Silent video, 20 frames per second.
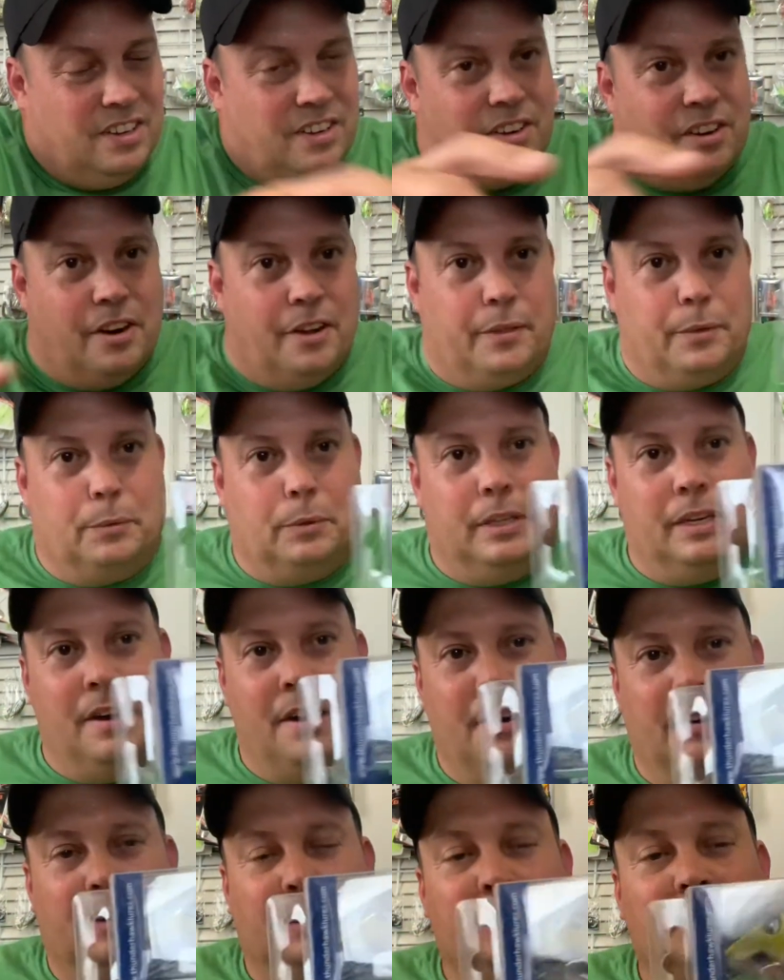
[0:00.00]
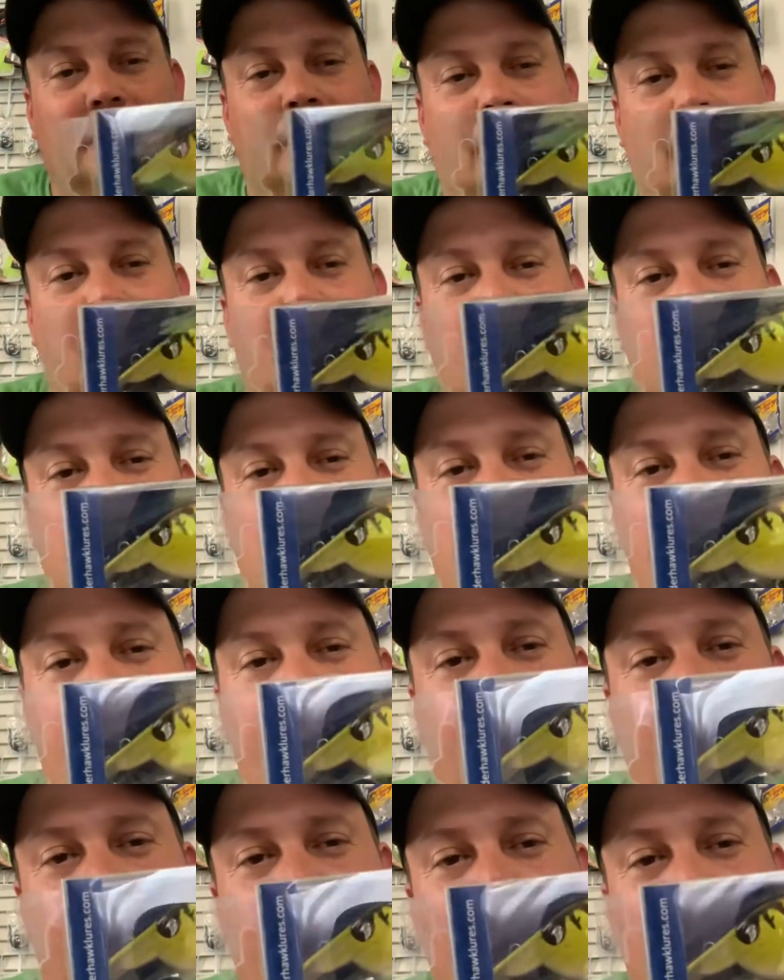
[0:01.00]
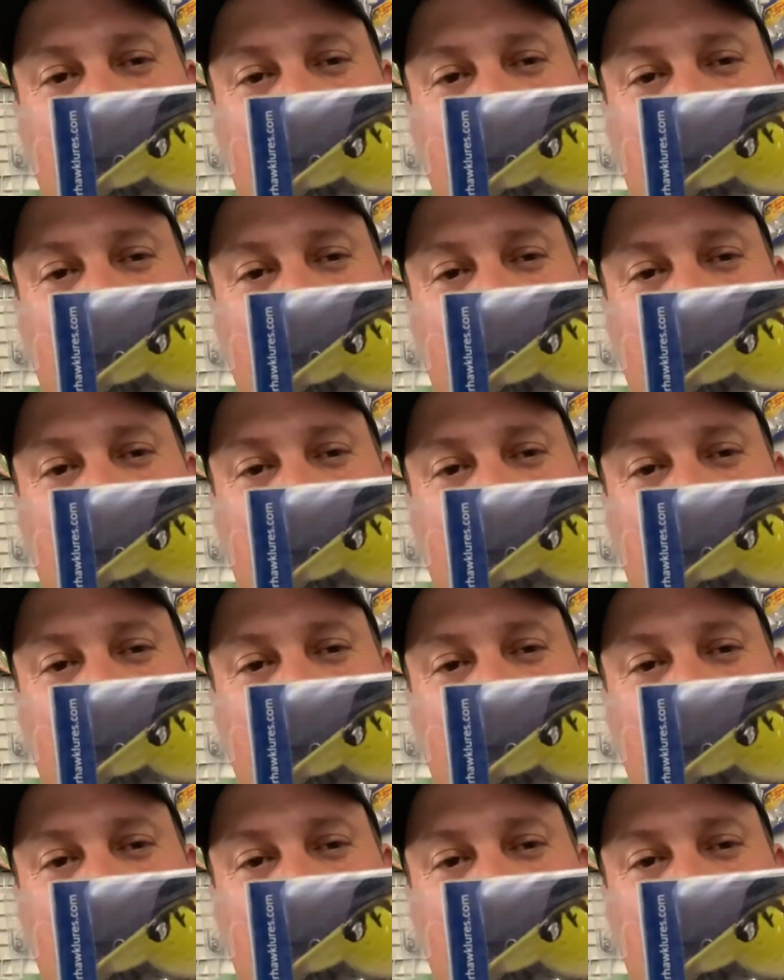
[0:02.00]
Another one. Gizzard shad.